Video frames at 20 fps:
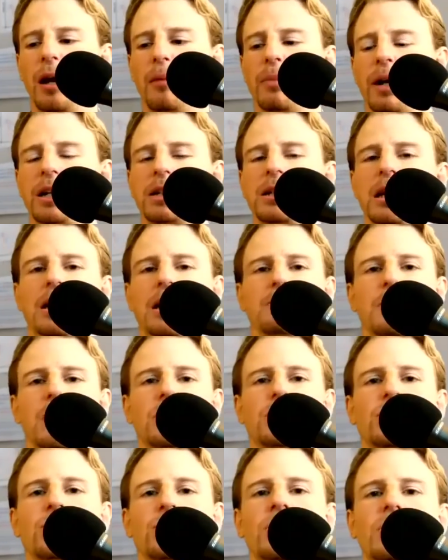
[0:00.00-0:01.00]
But um,
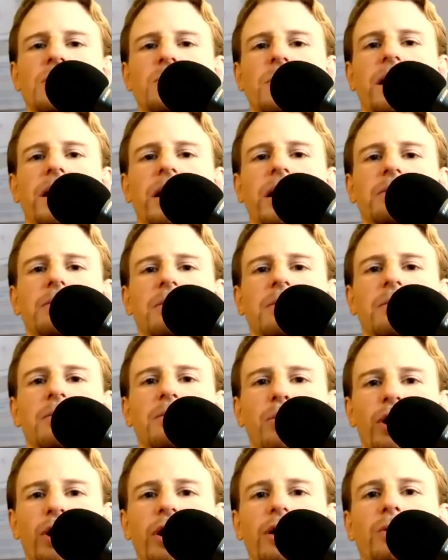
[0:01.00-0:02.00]
as soon as my
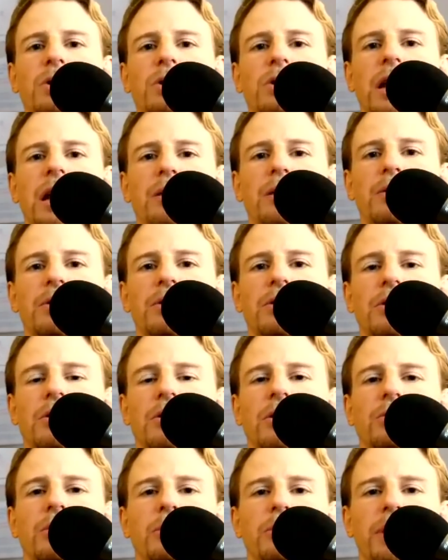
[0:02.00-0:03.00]
body was able
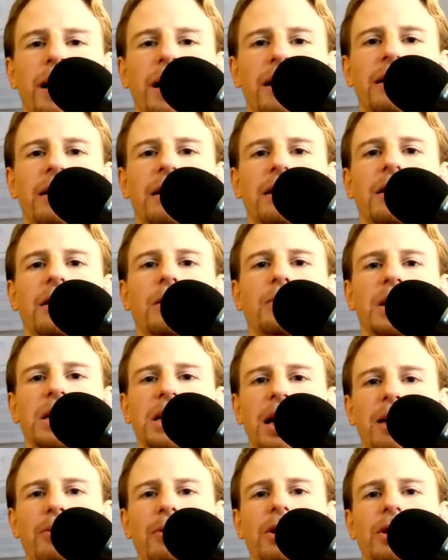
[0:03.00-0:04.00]
to repair the
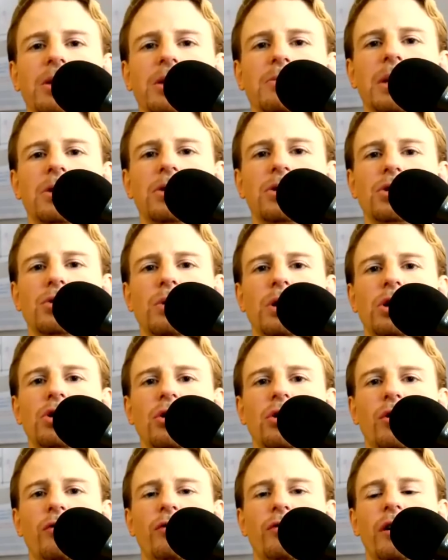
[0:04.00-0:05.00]
metabolism and to switch
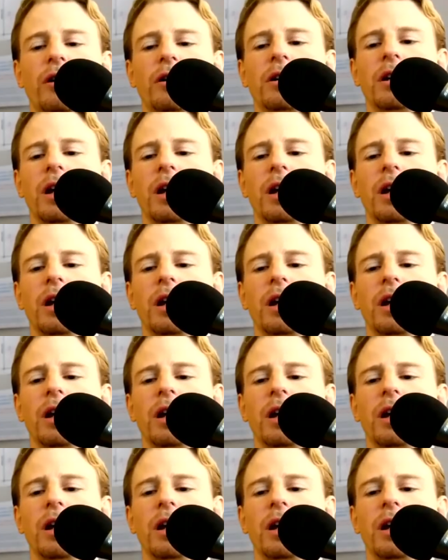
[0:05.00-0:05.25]
over